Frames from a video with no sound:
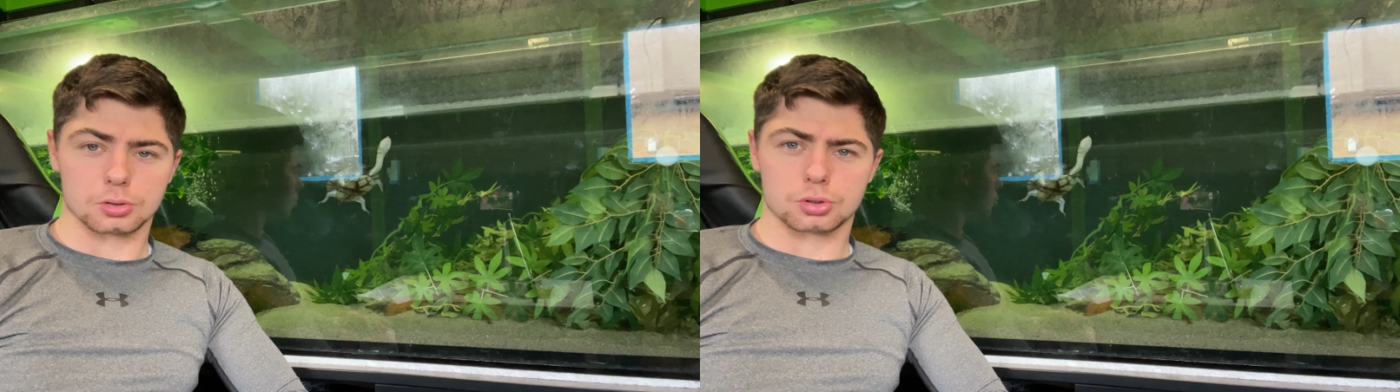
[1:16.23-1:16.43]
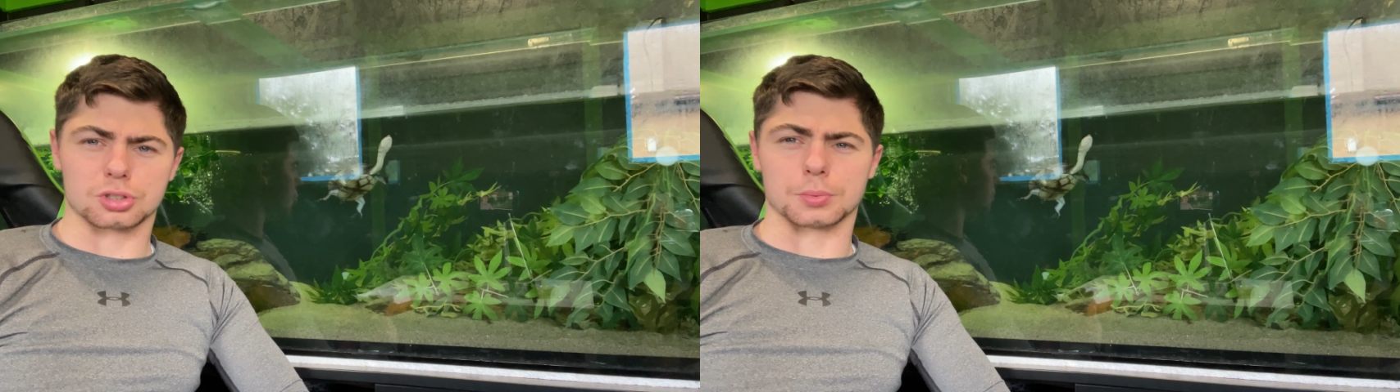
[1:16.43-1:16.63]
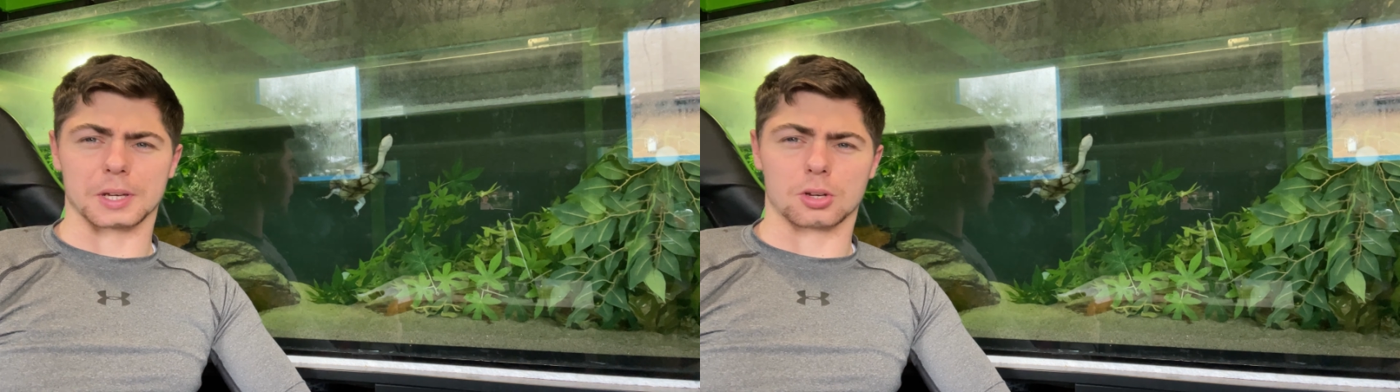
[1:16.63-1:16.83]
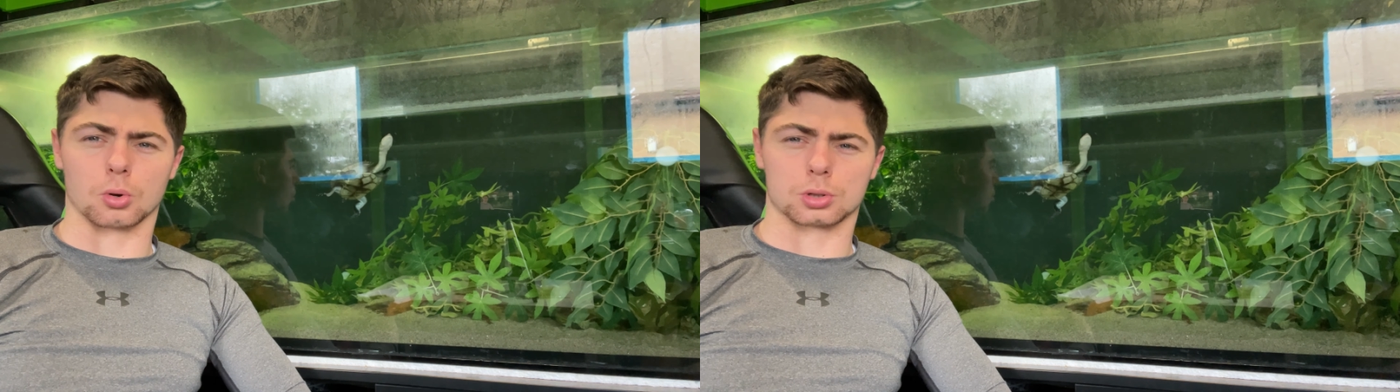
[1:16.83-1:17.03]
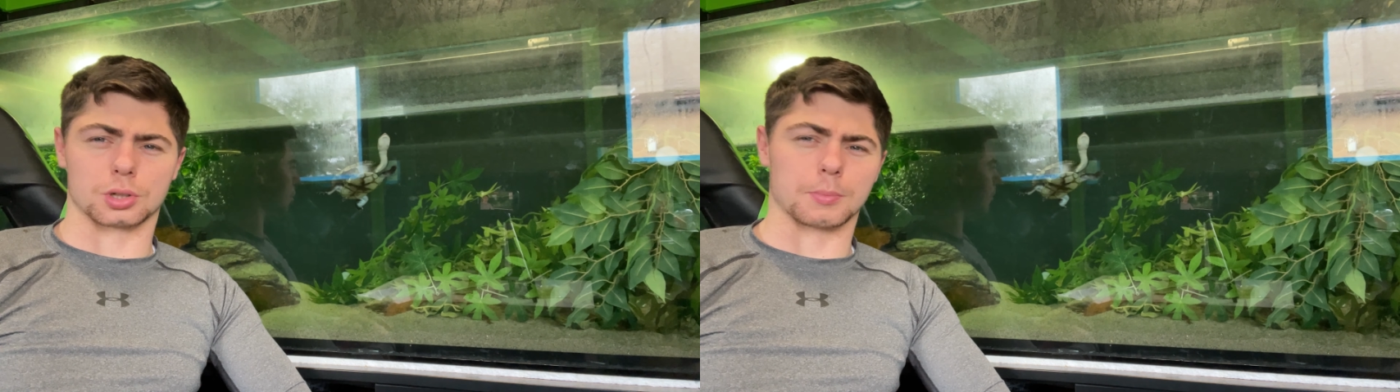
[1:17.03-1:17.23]
Just a bit of
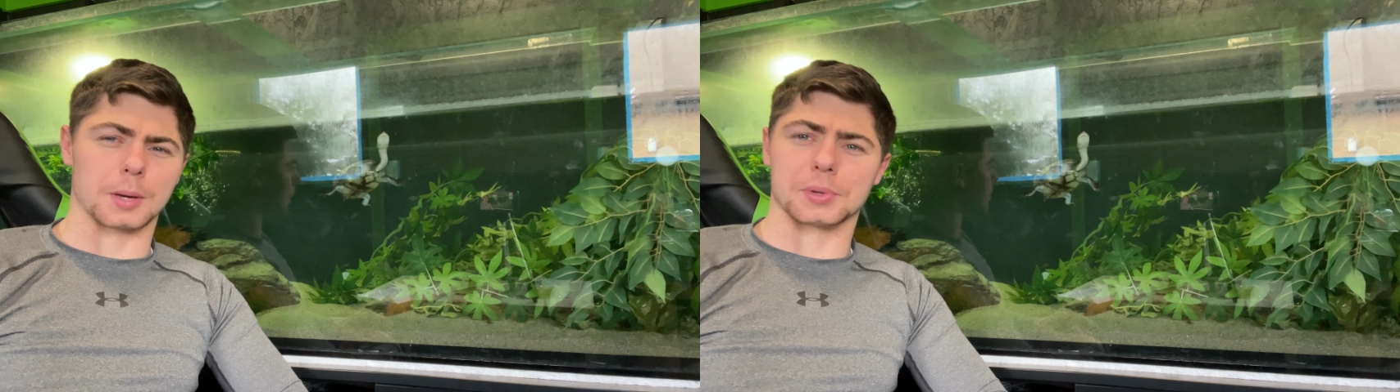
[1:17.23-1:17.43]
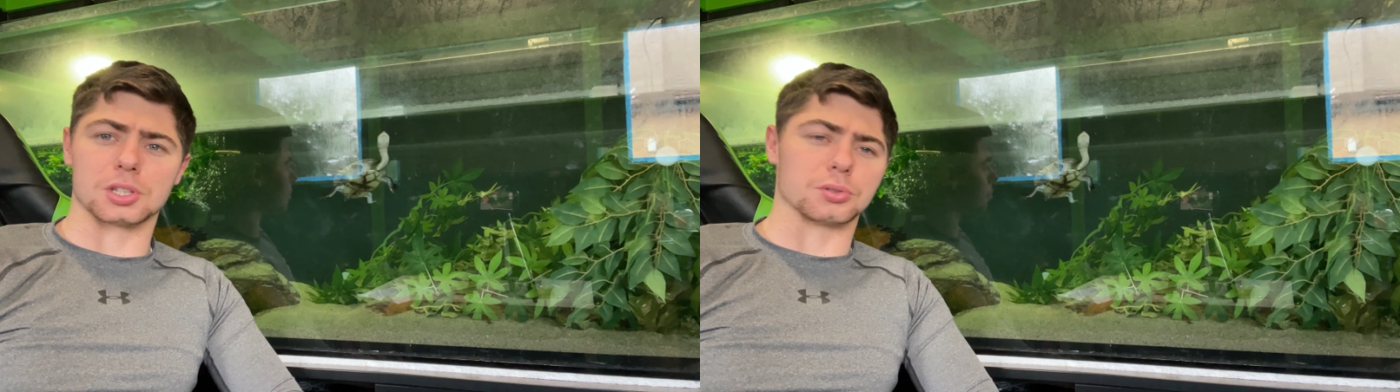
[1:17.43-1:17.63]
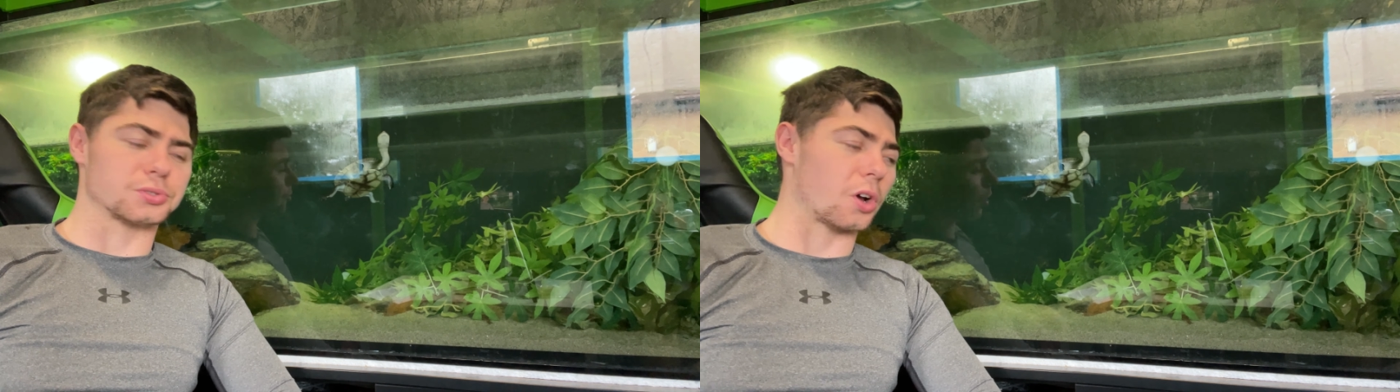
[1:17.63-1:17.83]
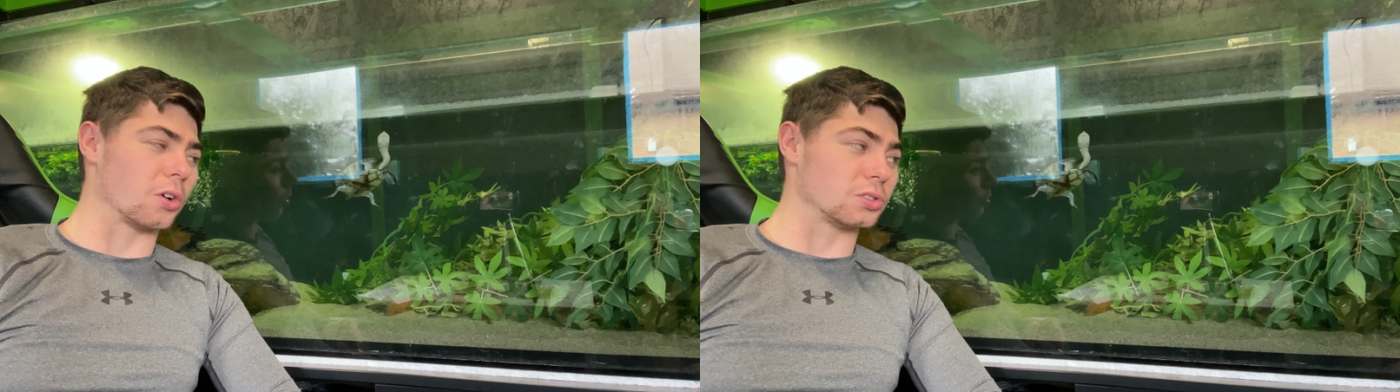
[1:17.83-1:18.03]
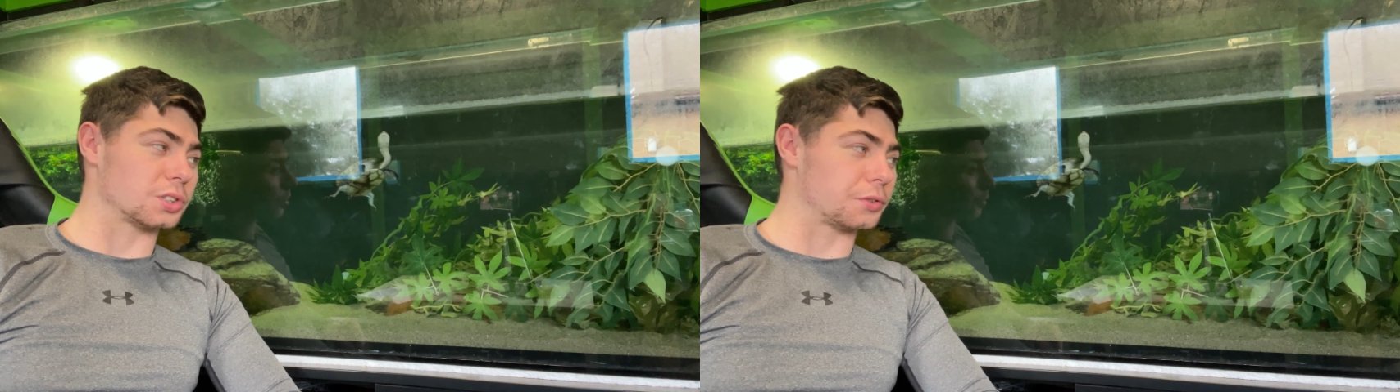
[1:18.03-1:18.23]
caution, maybe use
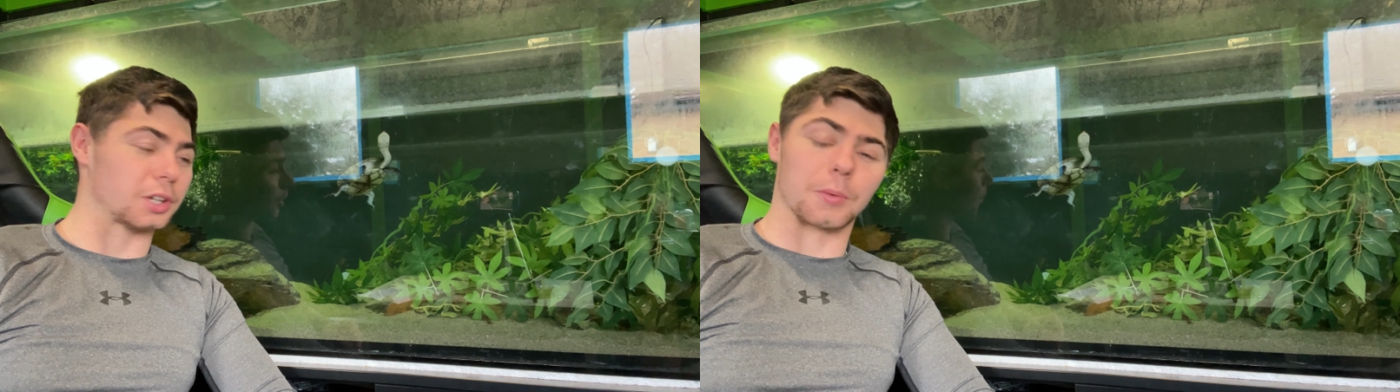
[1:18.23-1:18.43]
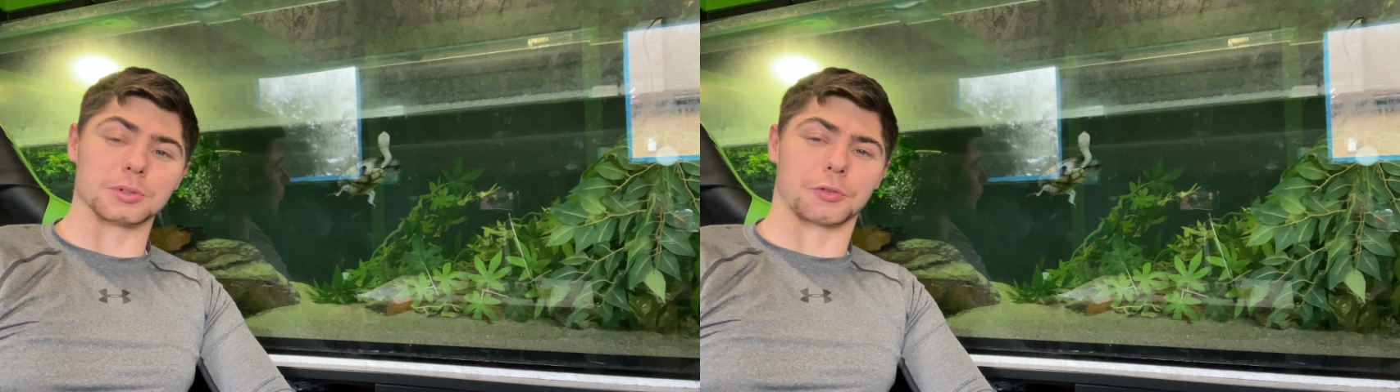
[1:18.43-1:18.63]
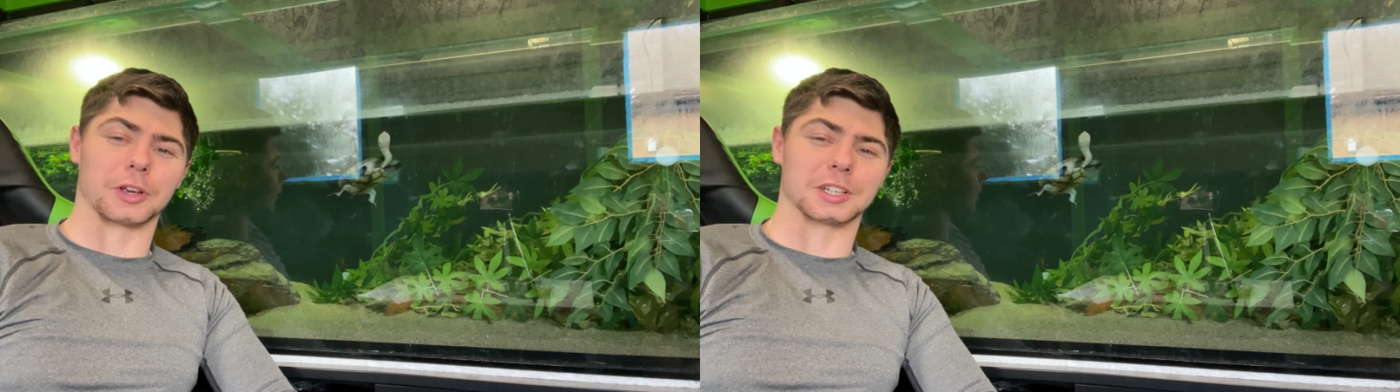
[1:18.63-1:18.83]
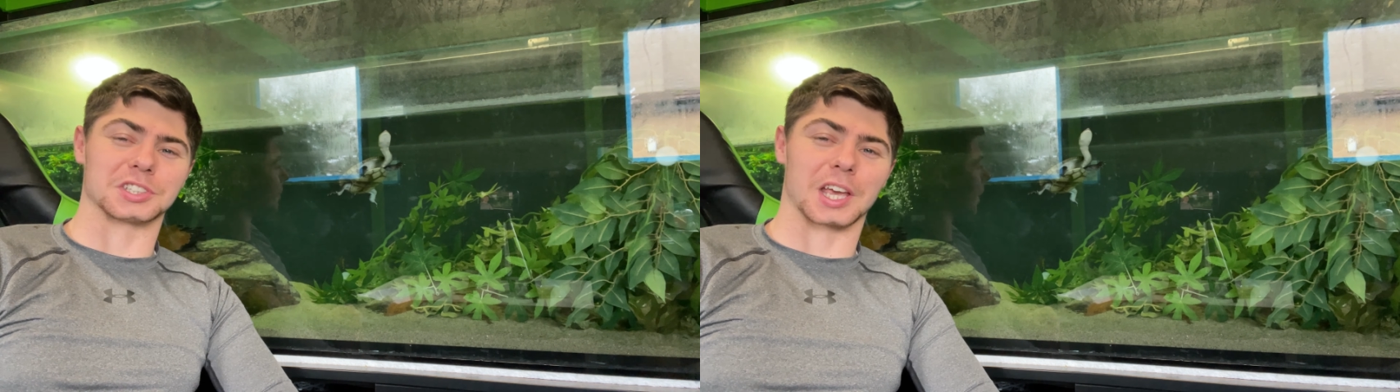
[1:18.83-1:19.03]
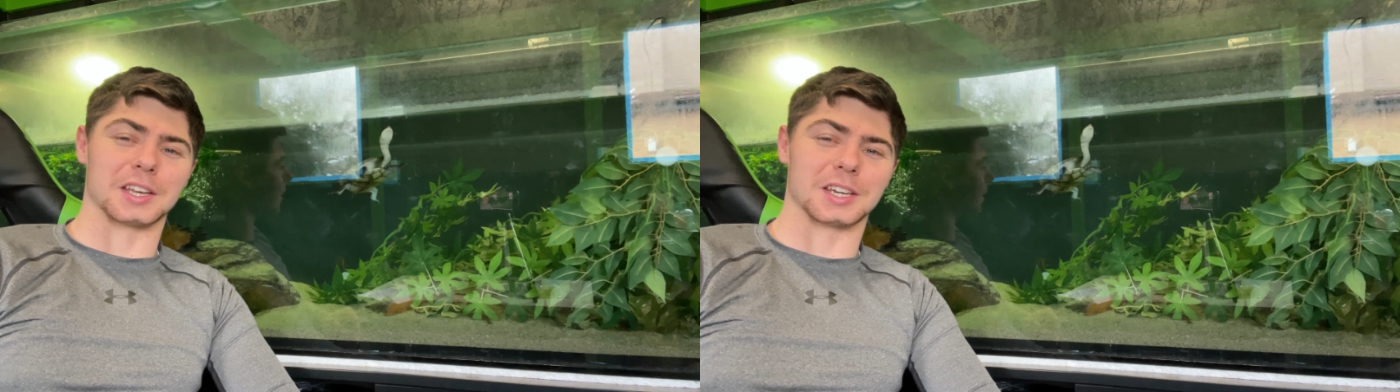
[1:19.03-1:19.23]
tongs if you don't want your fingers
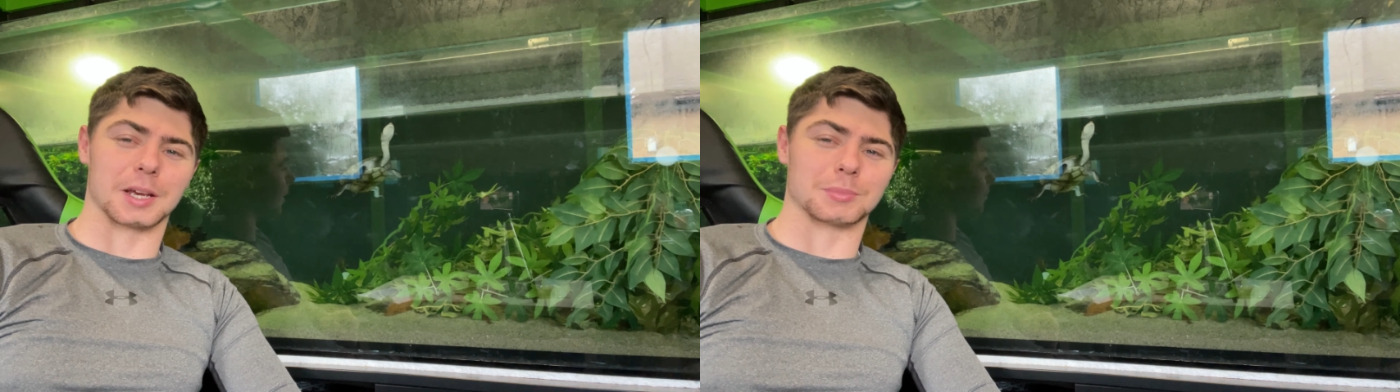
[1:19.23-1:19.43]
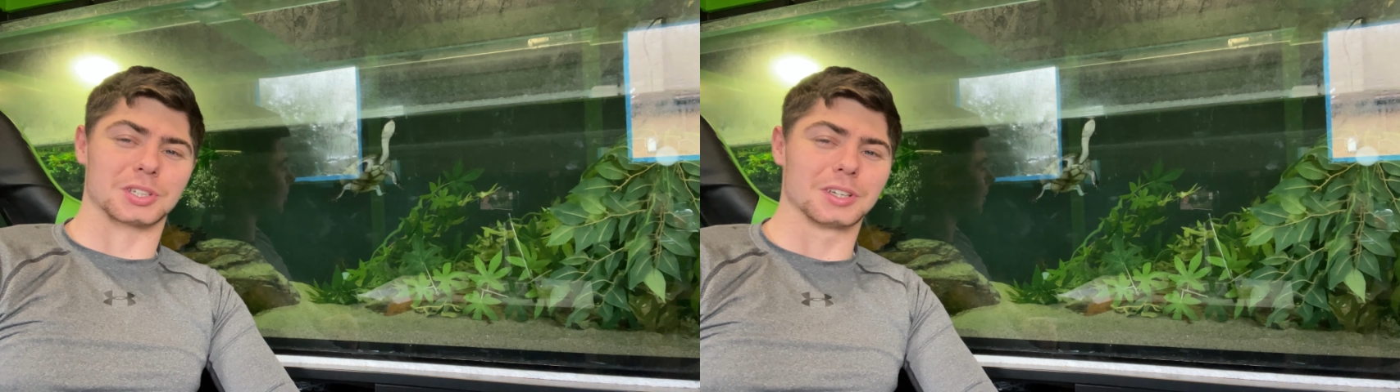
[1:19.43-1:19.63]
getting nipped.